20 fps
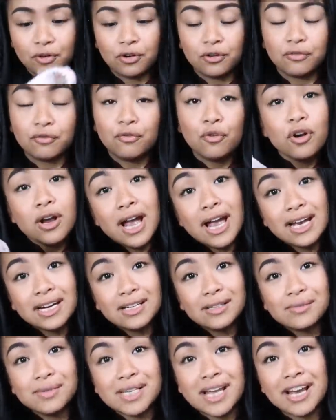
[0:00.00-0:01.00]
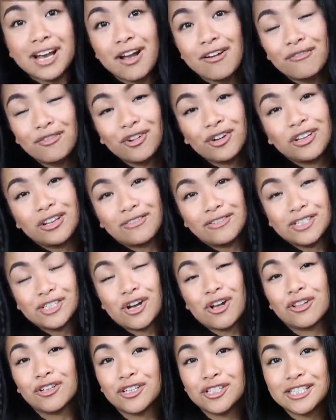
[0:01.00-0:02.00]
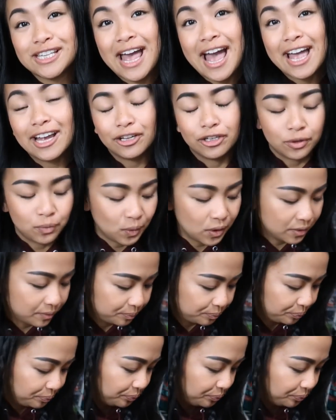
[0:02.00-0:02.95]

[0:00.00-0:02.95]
for four items, I got for $11 at Goodwill.